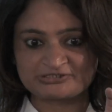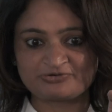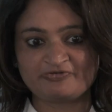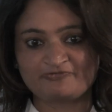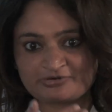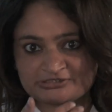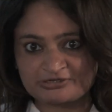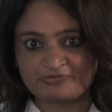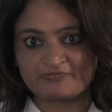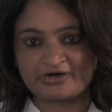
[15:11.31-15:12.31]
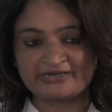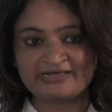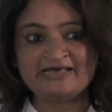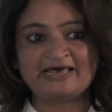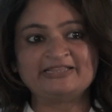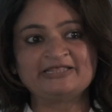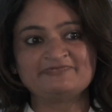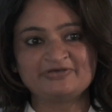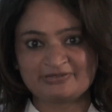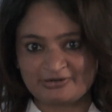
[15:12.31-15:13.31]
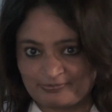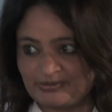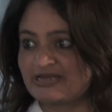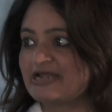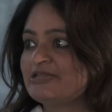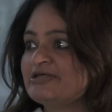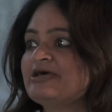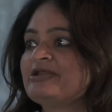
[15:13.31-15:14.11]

You know, we focus on one and then we you know pick another.